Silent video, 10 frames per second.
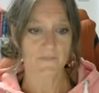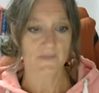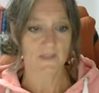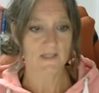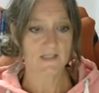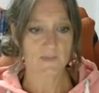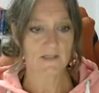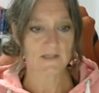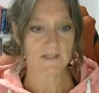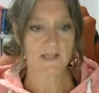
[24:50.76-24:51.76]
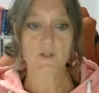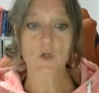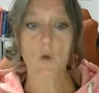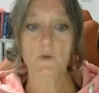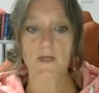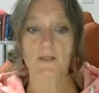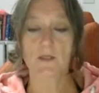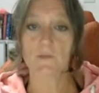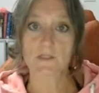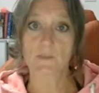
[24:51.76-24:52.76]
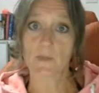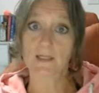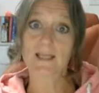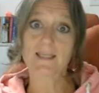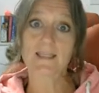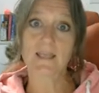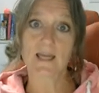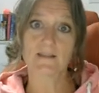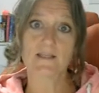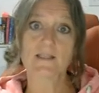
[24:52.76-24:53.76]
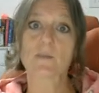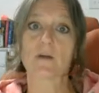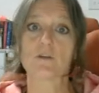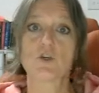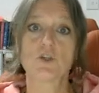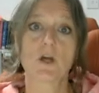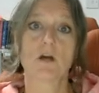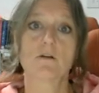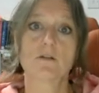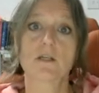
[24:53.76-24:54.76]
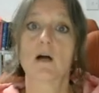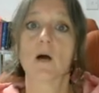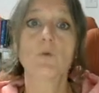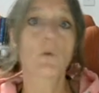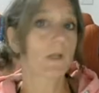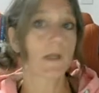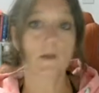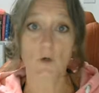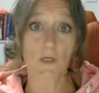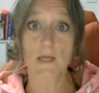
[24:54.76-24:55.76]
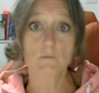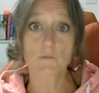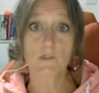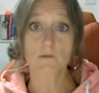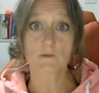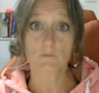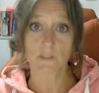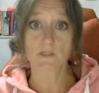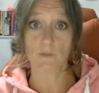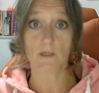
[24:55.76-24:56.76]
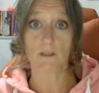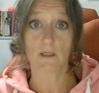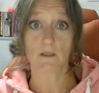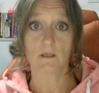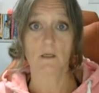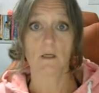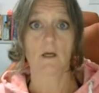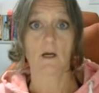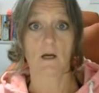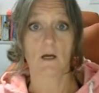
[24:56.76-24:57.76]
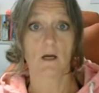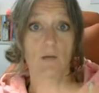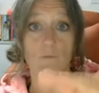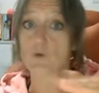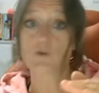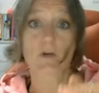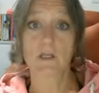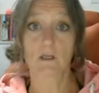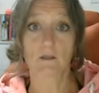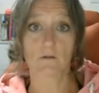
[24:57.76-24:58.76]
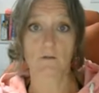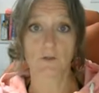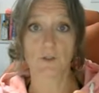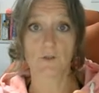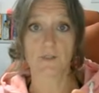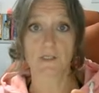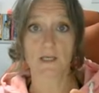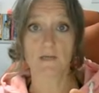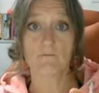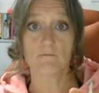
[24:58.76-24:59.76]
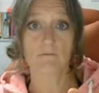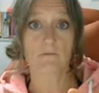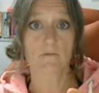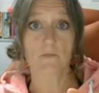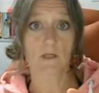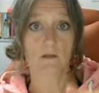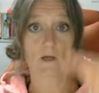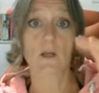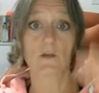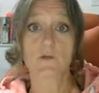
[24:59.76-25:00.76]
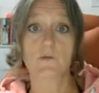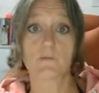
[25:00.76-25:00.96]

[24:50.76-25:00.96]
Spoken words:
the inspector says, no, thank you, Mr. Birling. Again, the inspector shows, I'm not playing your games, Mr. Birling. I'm not drinking on duty. I'm going to